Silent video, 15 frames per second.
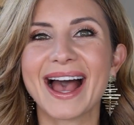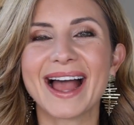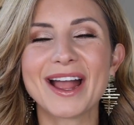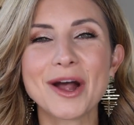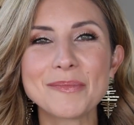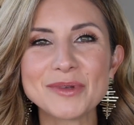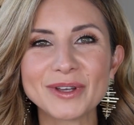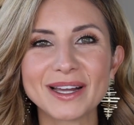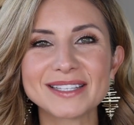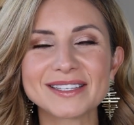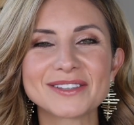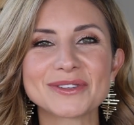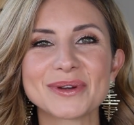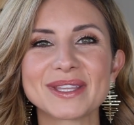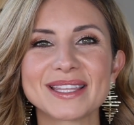I hope you guys
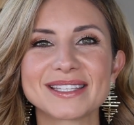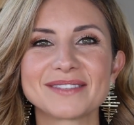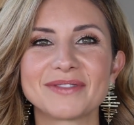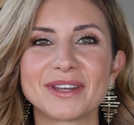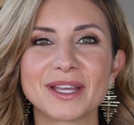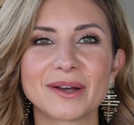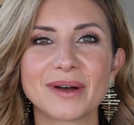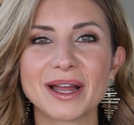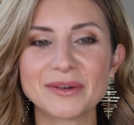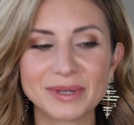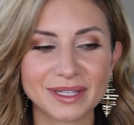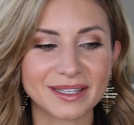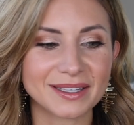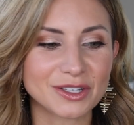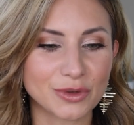enjoyed this video. I
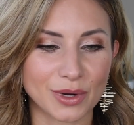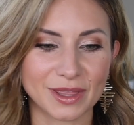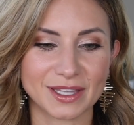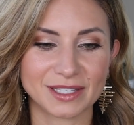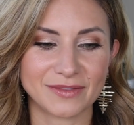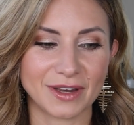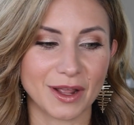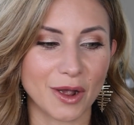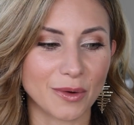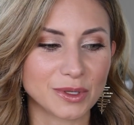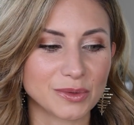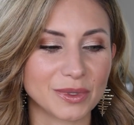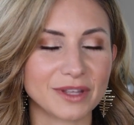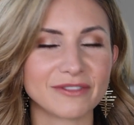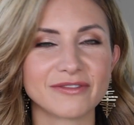really enjoyed this video. It
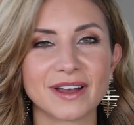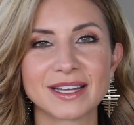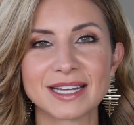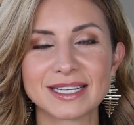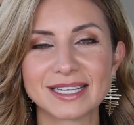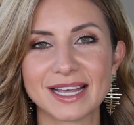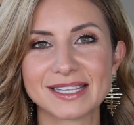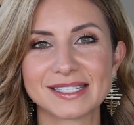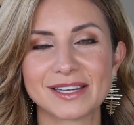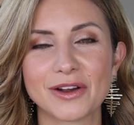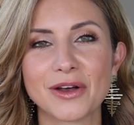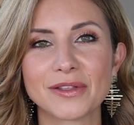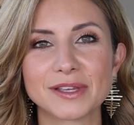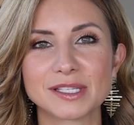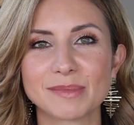was really fun testing
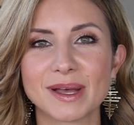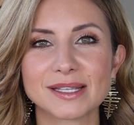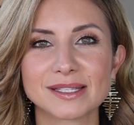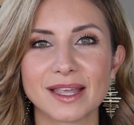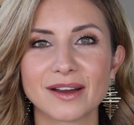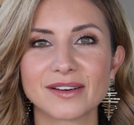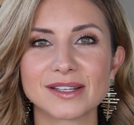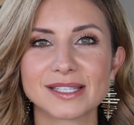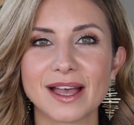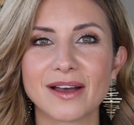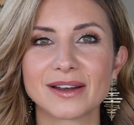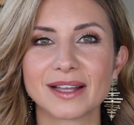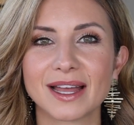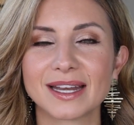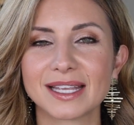all these mascaras
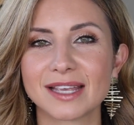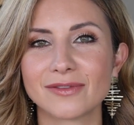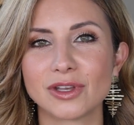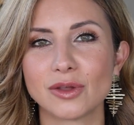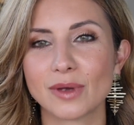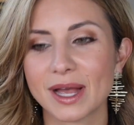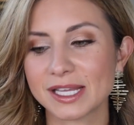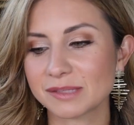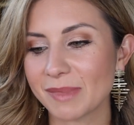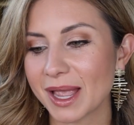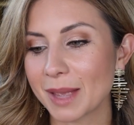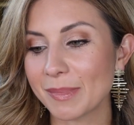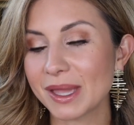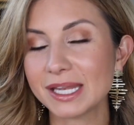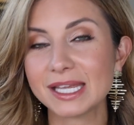out and kind of giving you guys
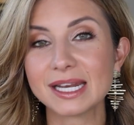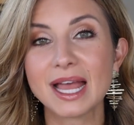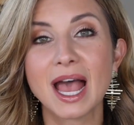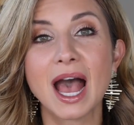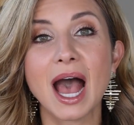my opinion.